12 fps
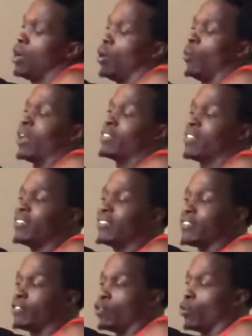What this
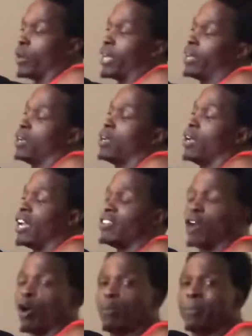is doing is
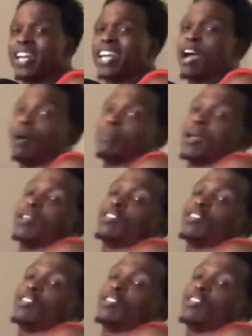opening up